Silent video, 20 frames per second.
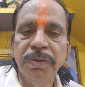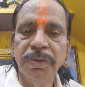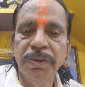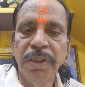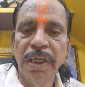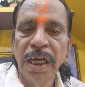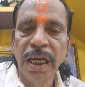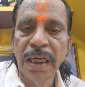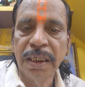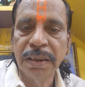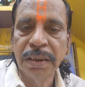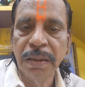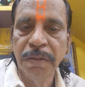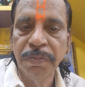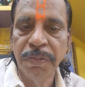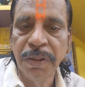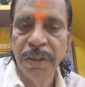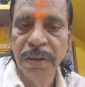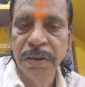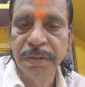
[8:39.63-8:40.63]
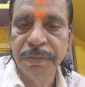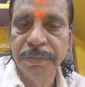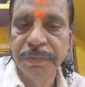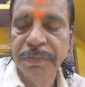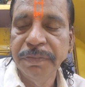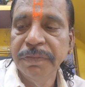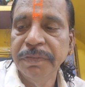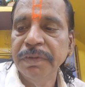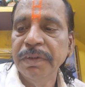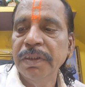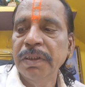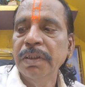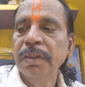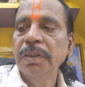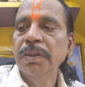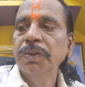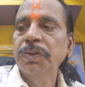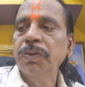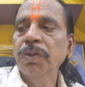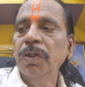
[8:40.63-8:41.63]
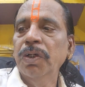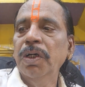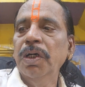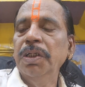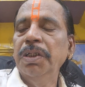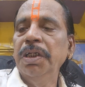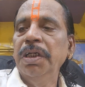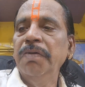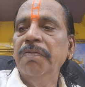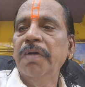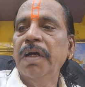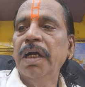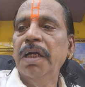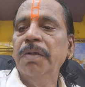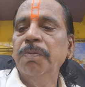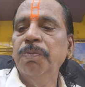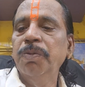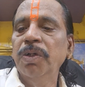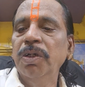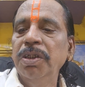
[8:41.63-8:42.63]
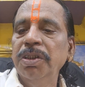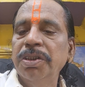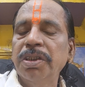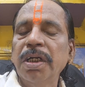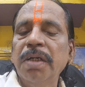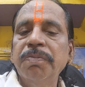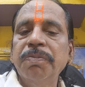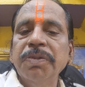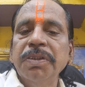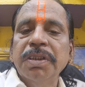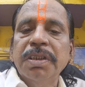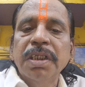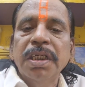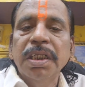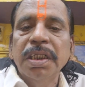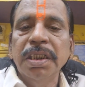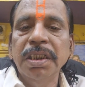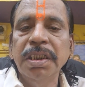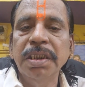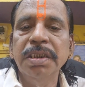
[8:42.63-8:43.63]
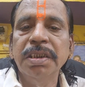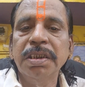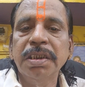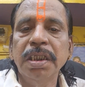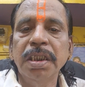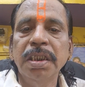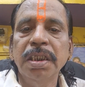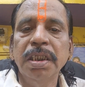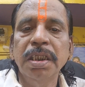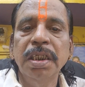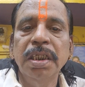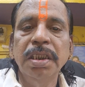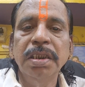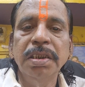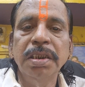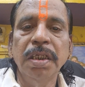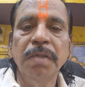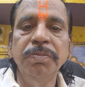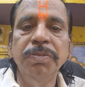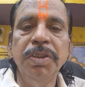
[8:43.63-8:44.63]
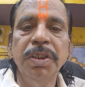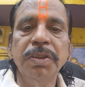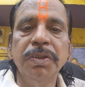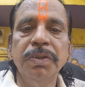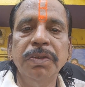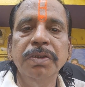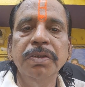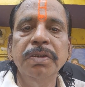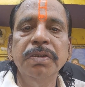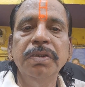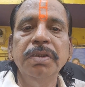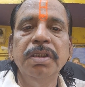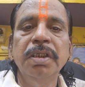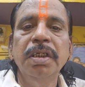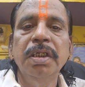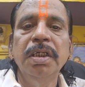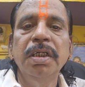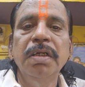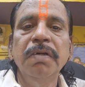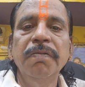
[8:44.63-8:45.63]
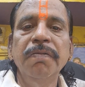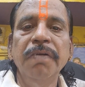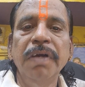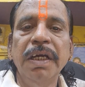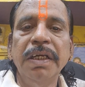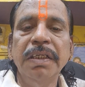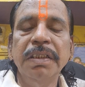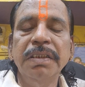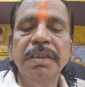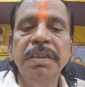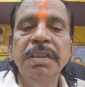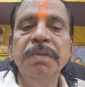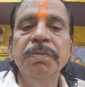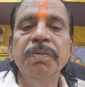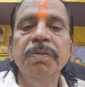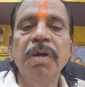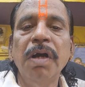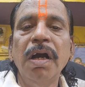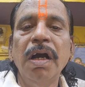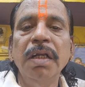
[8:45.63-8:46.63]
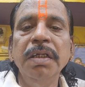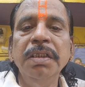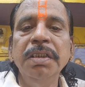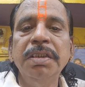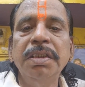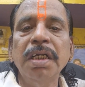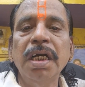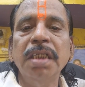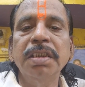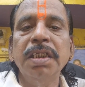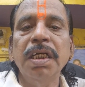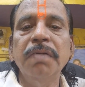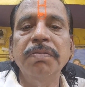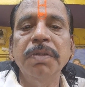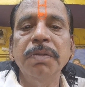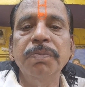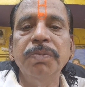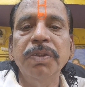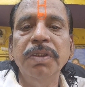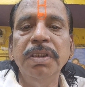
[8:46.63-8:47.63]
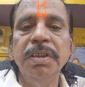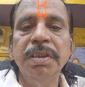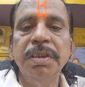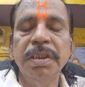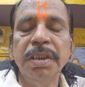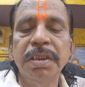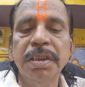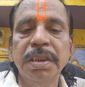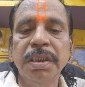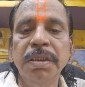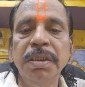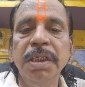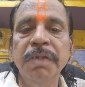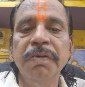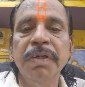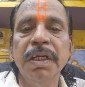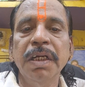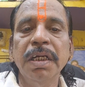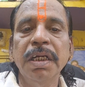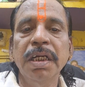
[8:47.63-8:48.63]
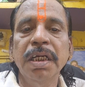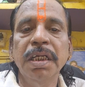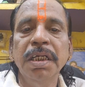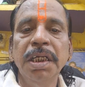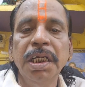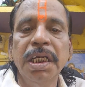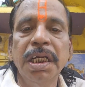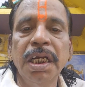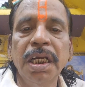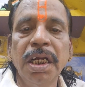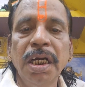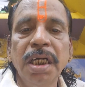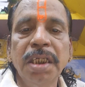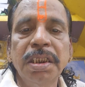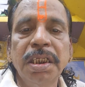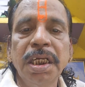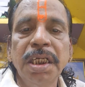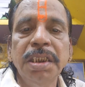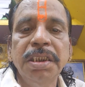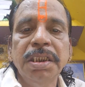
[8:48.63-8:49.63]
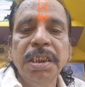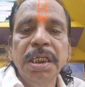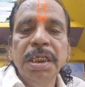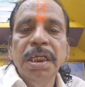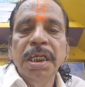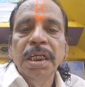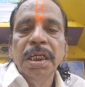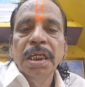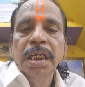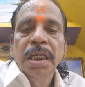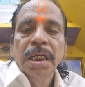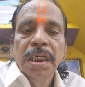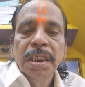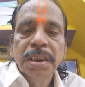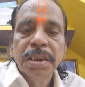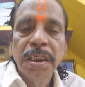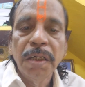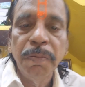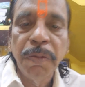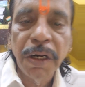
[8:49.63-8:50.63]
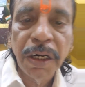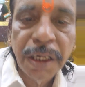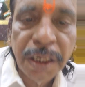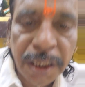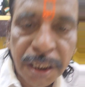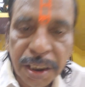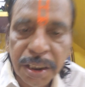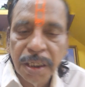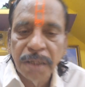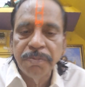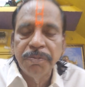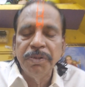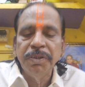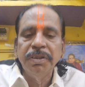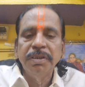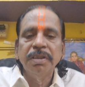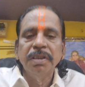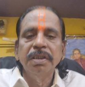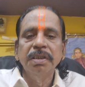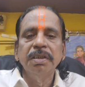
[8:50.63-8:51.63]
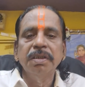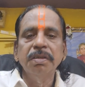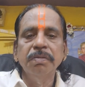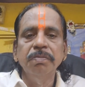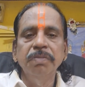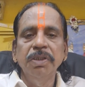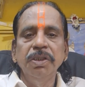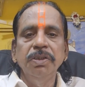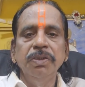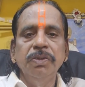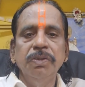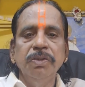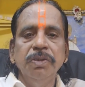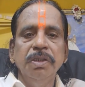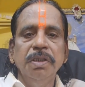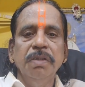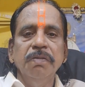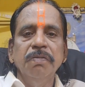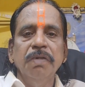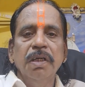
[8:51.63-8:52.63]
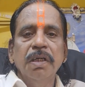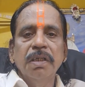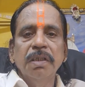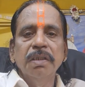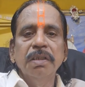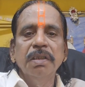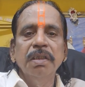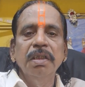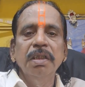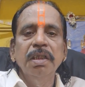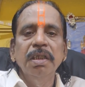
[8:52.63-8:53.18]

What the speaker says: should act upon. So the word police officer is subject to various. In charge of the police station, even he can authorize any subordinate officers by issuing warrant